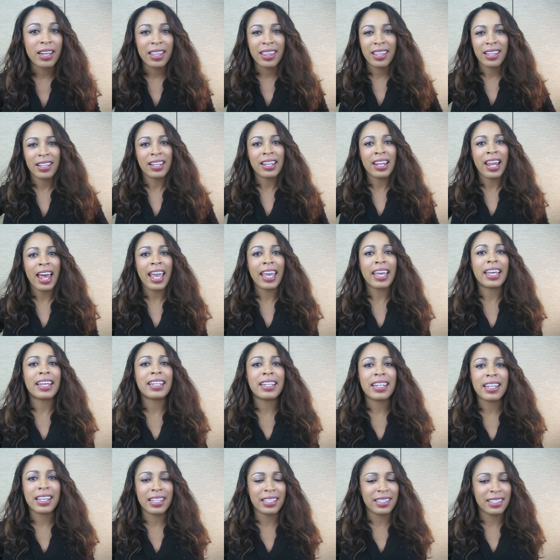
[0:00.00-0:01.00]
the
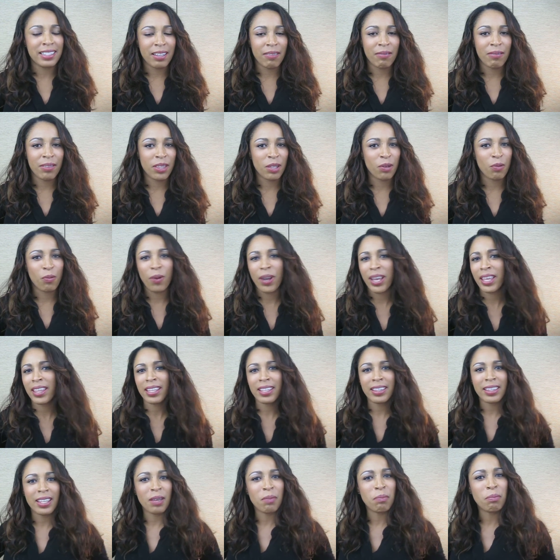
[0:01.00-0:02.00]
lightness of the way
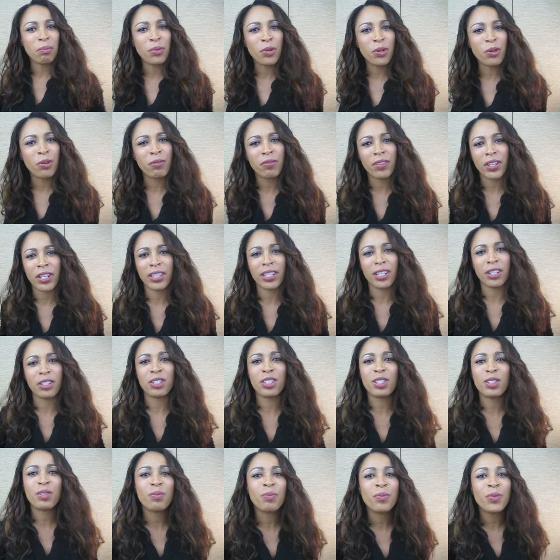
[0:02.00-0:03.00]
that they move, that they're
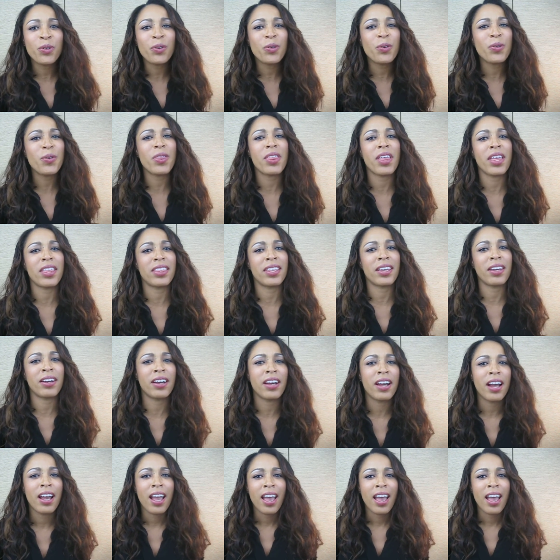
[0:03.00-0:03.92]
smooth, that they're